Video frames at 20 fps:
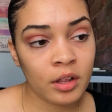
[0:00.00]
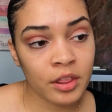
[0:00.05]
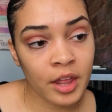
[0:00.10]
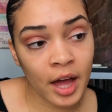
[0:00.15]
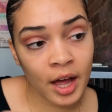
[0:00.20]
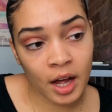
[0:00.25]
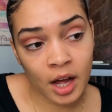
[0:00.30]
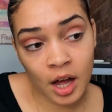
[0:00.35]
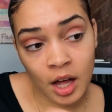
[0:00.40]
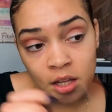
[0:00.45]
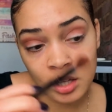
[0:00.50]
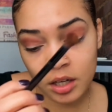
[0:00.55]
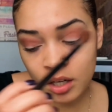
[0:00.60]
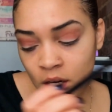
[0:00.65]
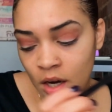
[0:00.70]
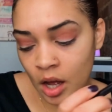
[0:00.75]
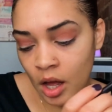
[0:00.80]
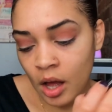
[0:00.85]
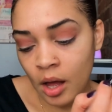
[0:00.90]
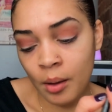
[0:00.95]
that color
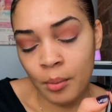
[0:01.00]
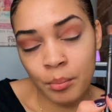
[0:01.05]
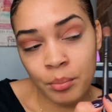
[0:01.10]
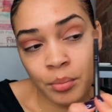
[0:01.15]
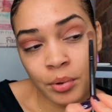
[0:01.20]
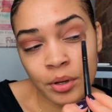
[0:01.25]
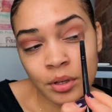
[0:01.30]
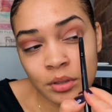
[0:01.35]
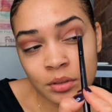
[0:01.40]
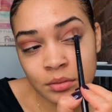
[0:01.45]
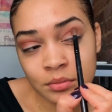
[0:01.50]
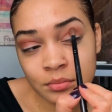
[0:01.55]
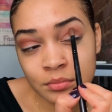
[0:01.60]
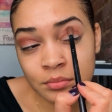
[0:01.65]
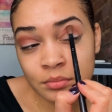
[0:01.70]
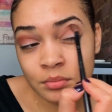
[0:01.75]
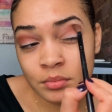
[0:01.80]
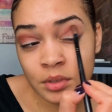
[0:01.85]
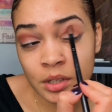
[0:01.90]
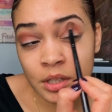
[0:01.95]
up
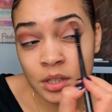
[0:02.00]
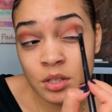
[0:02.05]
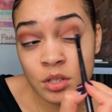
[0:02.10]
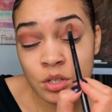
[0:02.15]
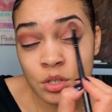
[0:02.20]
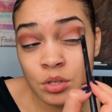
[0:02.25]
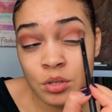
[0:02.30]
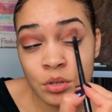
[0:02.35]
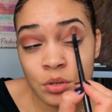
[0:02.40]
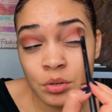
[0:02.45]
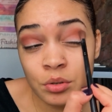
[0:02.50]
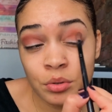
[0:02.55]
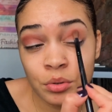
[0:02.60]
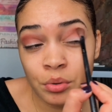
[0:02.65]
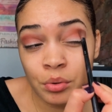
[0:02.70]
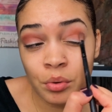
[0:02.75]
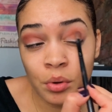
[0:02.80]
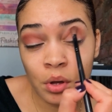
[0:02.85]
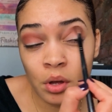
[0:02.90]
into